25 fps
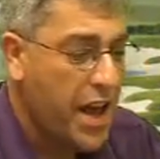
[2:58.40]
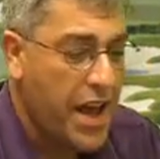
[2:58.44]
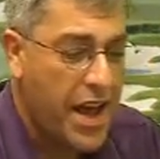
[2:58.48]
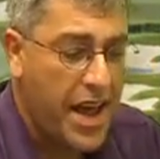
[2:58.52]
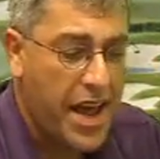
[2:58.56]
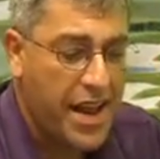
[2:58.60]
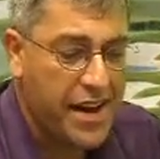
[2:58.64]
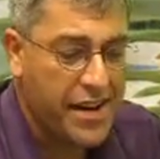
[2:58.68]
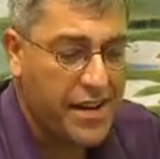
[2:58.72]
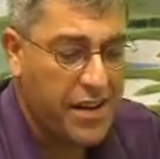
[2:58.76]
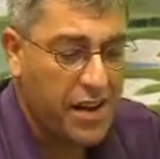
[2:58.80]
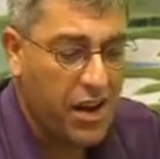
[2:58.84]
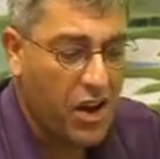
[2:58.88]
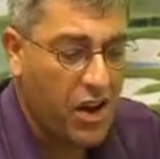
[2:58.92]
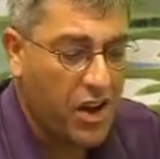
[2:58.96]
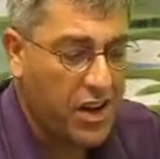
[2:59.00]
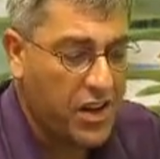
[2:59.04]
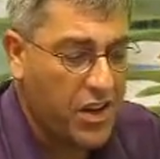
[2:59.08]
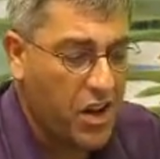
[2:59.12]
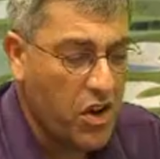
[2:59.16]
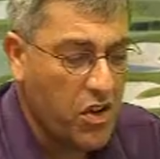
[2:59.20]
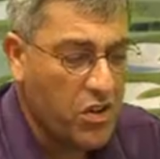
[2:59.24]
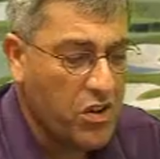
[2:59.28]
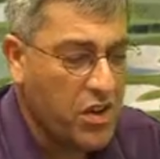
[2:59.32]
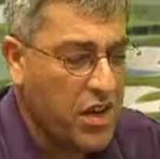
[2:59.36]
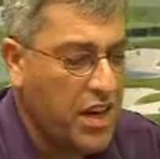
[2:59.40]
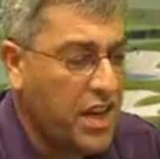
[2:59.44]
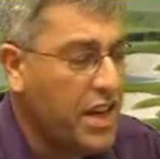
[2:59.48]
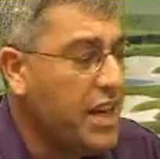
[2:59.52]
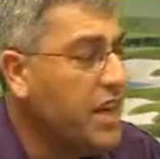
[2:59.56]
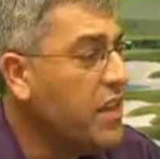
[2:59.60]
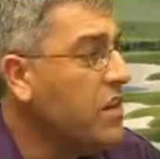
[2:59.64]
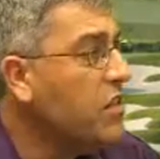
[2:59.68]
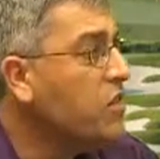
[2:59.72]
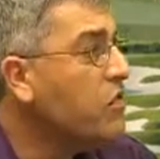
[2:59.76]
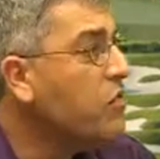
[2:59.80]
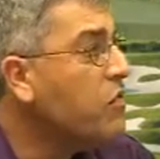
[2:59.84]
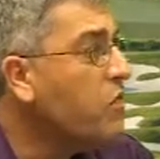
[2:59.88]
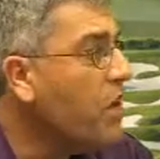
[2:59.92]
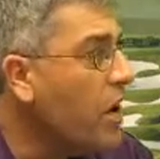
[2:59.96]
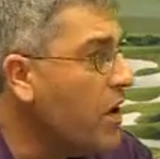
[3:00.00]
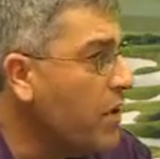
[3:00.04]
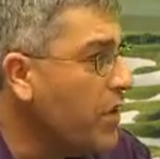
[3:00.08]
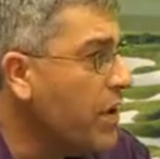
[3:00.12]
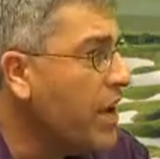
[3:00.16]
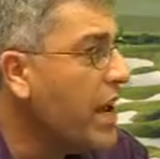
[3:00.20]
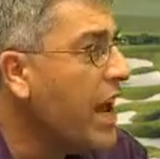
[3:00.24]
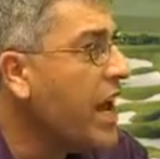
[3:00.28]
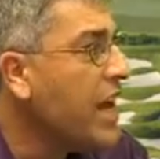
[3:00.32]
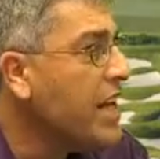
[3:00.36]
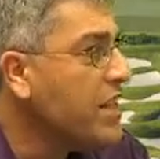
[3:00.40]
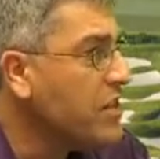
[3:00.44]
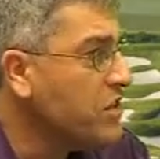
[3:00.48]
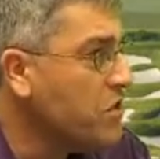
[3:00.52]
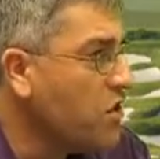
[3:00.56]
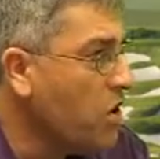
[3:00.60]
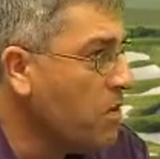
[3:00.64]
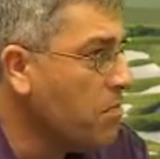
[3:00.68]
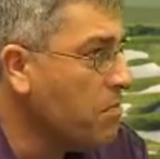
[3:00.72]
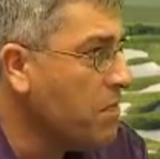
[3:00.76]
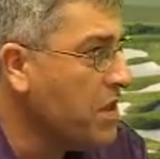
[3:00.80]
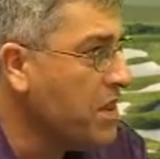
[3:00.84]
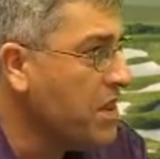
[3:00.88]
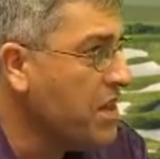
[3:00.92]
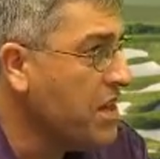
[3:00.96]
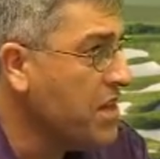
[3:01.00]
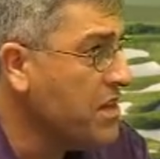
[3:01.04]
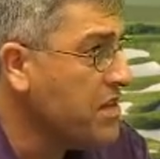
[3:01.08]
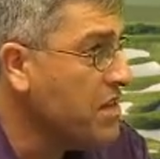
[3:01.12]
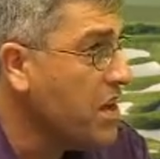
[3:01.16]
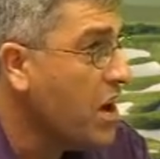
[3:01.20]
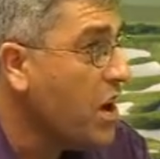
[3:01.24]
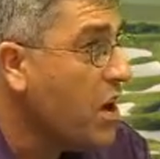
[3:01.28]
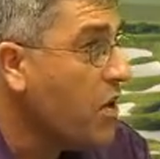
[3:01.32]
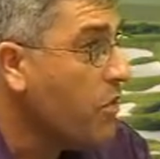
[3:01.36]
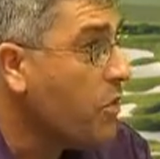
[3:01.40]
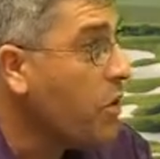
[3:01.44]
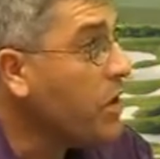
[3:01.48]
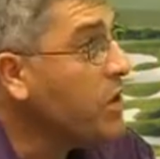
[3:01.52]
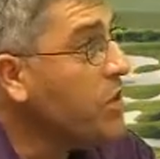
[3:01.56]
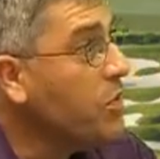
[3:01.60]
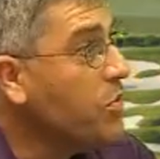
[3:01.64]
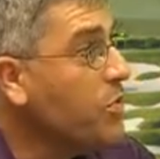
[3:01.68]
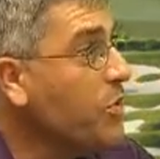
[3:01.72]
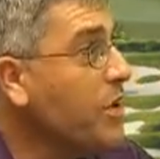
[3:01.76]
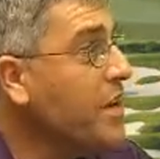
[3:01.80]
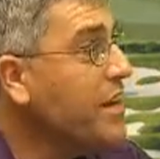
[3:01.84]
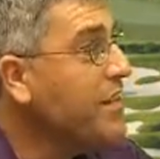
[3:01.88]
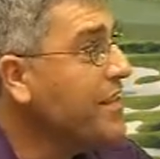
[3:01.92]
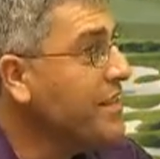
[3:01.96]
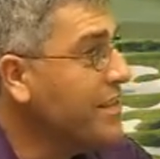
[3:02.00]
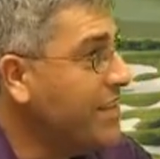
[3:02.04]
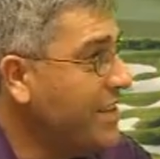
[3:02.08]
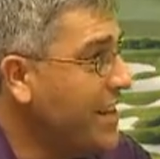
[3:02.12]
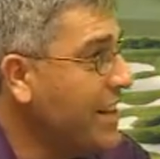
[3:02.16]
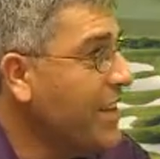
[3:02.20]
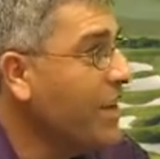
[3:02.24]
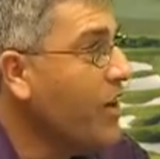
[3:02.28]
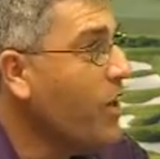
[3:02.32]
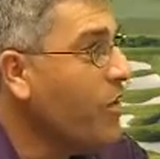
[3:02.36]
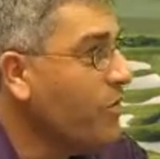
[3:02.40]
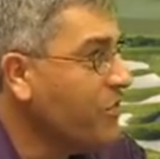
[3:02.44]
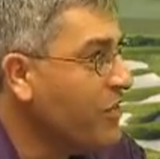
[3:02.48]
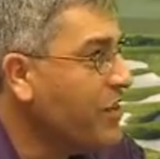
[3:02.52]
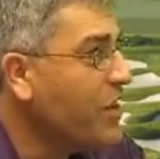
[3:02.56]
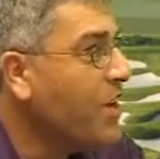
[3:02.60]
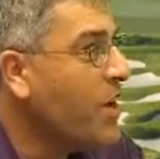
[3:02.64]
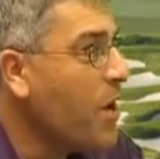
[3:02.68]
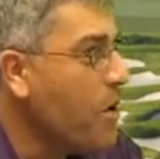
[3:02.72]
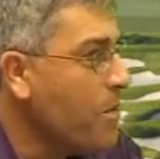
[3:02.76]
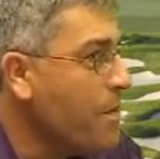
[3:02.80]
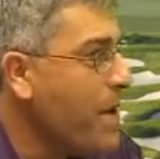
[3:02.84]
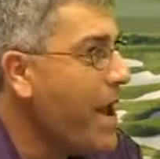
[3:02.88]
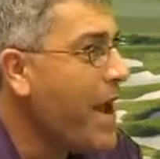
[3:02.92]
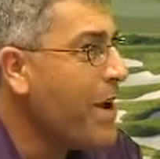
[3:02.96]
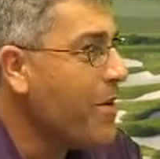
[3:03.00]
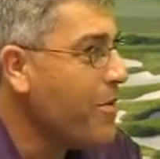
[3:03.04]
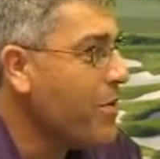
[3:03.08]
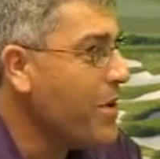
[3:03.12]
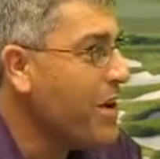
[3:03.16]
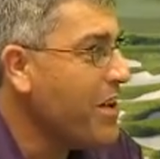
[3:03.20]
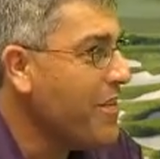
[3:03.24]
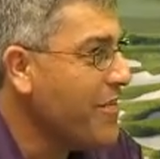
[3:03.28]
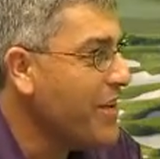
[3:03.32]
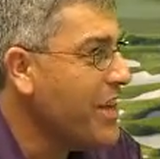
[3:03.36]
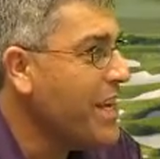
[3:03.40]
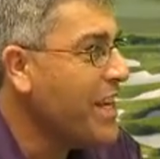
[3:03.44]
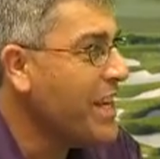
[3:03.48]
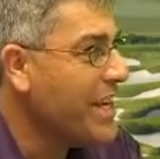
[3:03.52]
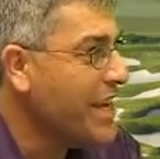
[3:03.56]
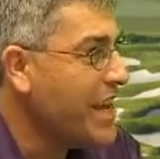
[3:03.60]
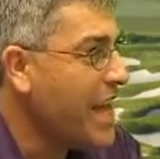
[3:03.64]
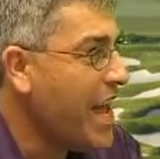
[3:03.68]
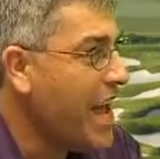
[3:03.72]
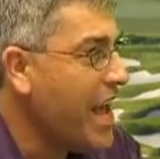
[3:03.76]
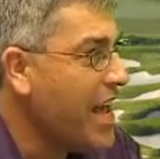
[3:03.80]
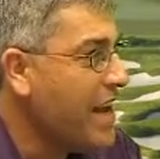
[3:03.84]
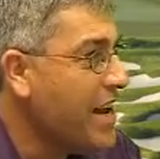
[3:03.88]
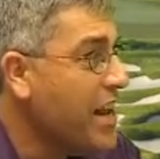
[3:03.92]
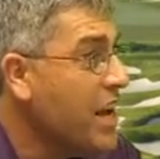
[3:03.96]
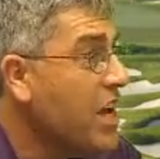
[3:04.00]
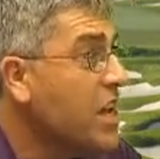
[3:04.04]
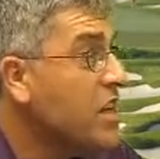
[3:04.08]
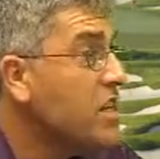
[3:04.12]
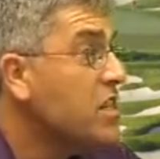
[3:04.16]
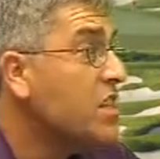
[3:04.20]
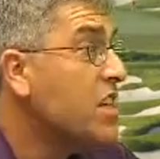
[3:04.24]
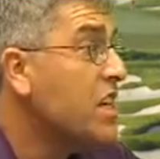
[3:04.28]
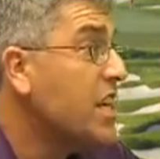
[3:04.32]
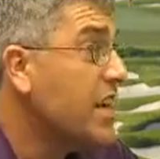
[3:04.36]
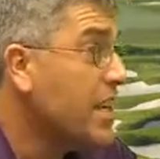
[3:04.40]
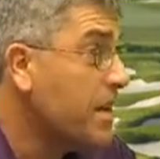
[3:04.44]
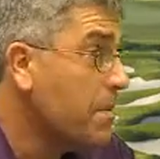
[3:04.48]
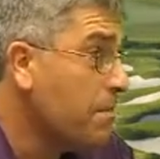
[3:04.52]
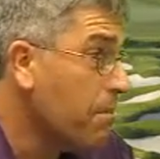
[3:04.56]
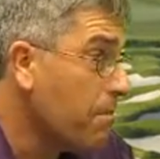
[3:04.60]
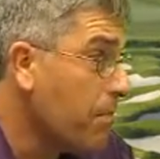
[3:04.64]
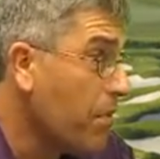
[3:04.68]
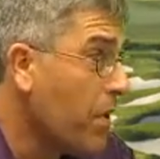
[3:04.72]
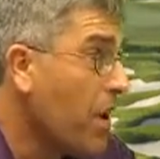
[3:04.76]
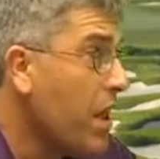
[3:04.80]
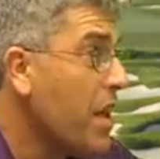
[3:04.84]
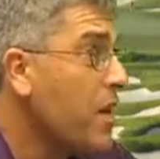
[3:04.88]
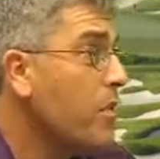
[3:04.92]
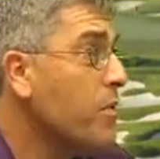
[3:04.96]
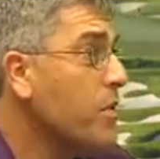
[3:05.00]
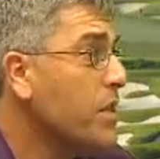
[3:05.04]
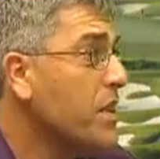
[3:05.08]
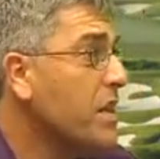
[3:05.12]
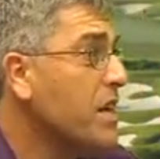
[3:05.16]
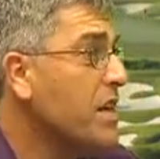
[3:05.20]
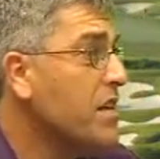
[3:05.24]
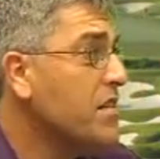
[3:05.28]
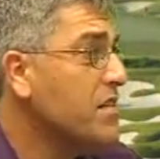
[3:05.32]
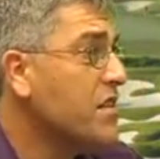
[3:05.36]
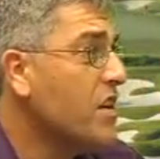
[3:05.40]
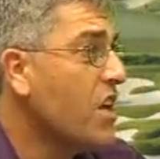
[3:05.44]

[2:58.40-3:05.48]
And I know that he is very hands-on with this. One of the reasons he loves to go back whenever he can, so he can play with these